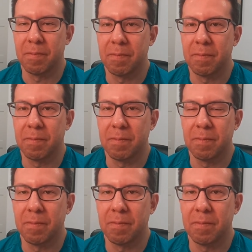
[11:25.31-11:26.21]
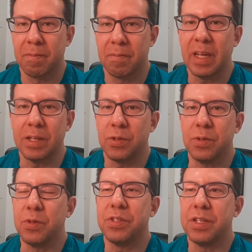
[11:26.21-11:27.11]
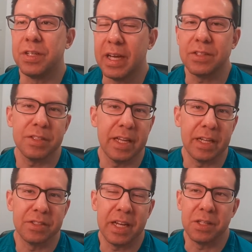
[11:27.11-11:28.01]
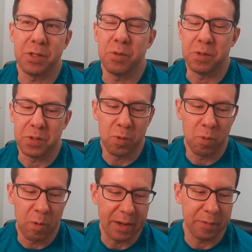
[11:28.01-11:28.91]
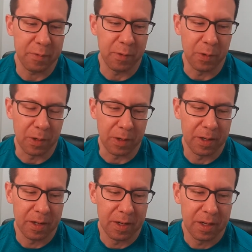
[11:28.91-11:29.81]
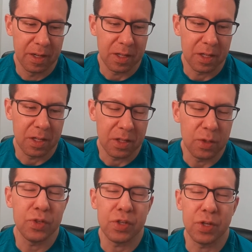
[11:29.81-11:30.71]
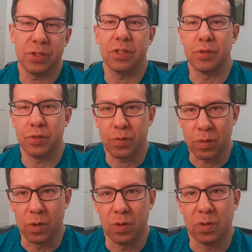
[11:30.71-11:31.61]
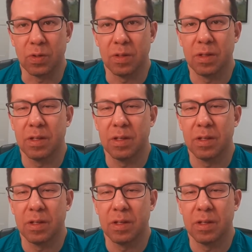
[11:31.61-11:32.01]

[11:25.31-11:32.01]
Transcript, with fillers: like yeah, you you did. Yeah, it's the thing is, yeah, you you went for you chose control